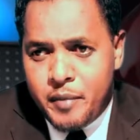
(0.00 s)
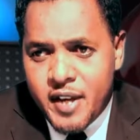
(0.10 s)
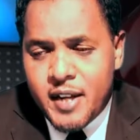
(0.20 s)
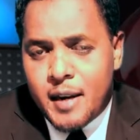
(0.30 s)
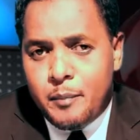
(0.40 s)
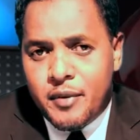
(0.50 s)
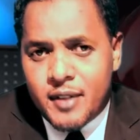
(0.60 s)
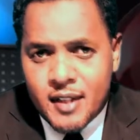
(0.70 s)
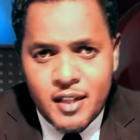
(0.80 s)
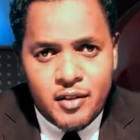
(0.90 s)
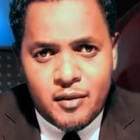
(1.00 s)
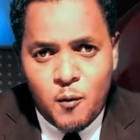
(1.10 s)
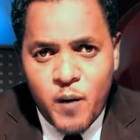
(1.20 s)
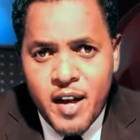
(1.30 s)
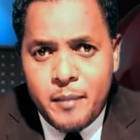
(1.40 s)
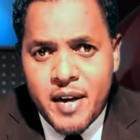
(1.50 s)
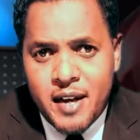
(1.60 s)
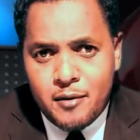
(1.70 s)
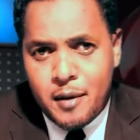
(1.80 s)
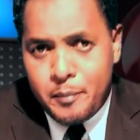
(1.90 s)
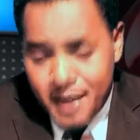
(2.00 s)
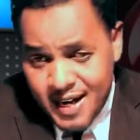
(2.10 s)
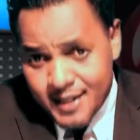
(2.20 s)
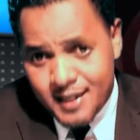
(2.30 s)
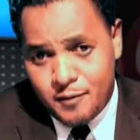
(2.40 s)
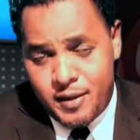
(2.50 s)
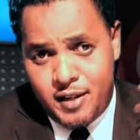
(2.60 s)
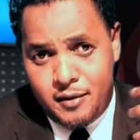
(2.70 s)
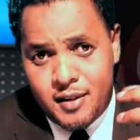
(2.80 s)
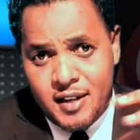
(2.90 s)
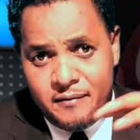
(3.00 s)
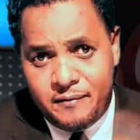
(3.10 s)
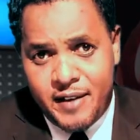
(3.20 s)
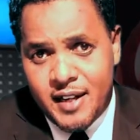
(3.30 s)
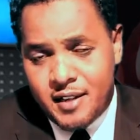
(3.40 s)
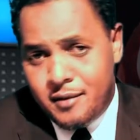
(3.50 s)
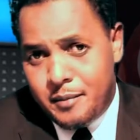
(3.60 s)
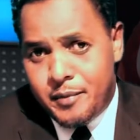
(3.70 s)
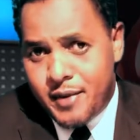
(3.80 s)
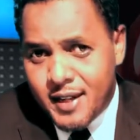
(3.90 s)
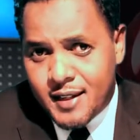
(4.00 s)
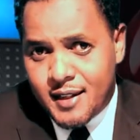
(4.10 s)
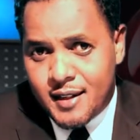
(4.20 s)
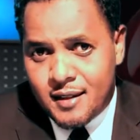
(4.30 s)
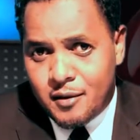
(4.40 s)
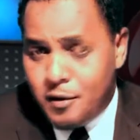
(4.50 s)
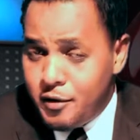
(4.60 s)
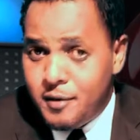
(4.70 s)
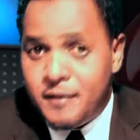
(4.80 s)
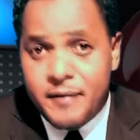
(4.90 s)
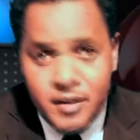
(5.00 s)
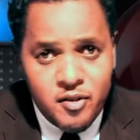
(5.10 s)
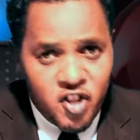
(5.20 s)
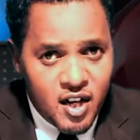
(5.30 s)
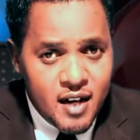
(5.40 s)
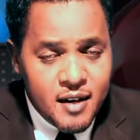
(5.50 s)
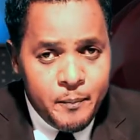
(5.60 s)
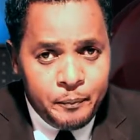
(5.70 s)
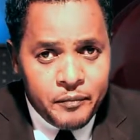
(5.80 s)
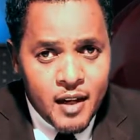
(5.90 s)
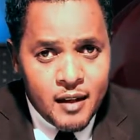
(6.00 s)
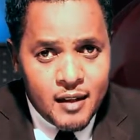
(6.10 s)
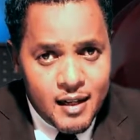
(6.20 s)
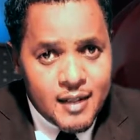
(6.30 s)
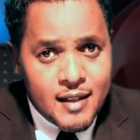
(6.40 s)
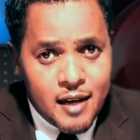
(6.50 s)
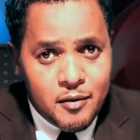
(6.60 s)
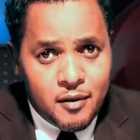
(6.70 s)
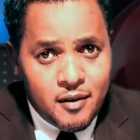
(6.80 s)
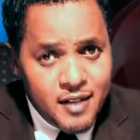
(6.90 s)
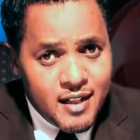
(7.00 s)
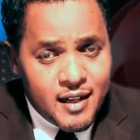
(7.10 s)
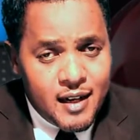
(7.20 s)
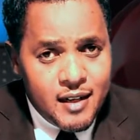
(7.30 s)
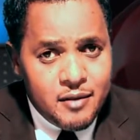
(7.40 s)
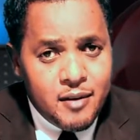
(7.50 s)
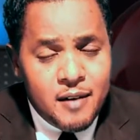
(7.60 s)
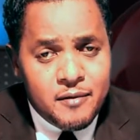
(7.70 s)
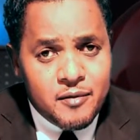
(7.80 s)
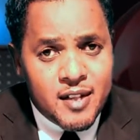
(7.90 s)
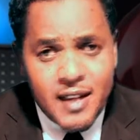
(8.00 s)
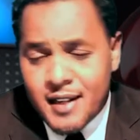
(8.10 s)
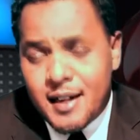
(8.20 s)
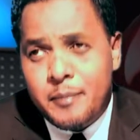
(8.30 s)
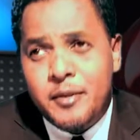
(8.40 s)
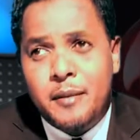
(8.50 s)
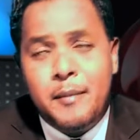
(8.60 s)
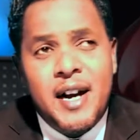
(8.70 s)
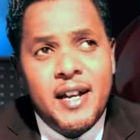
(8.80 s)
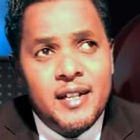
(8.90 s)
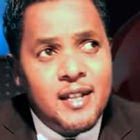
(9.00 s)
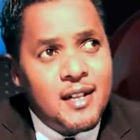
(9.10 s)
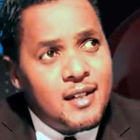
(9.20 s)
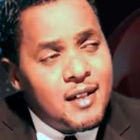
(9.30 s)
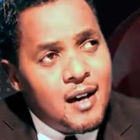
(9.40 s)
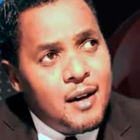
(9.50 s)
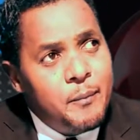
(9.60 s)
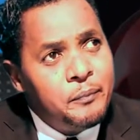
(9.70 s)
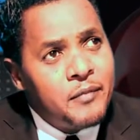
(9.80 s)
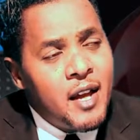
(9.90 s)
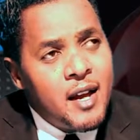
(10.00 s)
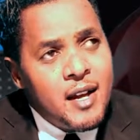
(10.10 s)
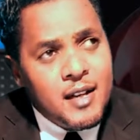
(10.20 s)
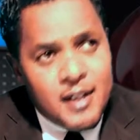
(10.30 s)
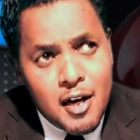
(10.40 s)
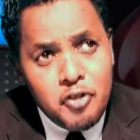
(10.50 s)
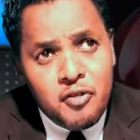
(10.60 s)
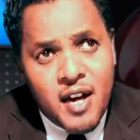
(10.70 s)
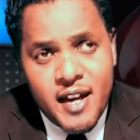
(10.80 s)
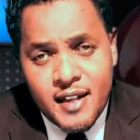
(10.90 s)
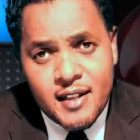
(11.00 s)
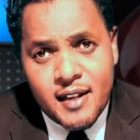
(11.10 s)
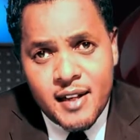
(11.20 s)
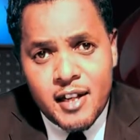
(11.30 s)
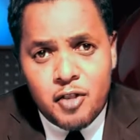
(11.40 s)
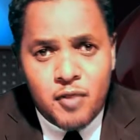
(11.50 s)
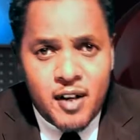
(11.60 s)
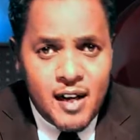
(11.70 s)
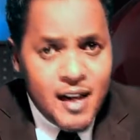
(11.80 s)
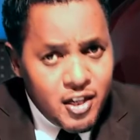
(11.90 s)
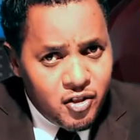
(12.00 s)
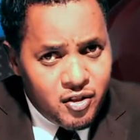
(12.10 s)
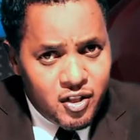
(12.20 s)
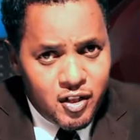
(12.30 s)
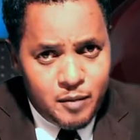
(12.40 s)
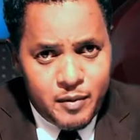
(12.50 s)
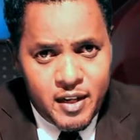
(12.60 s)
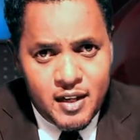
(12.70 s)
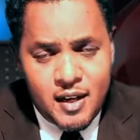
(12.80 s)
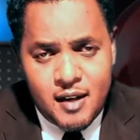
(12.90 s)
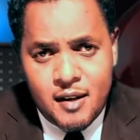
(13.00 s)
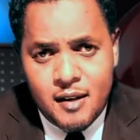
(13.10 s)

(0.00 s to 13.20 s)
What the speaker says: be in a position whereby your past will not affect your present or your future. That is psychologically, you have to set up your mind that now you are entering into a relationship, and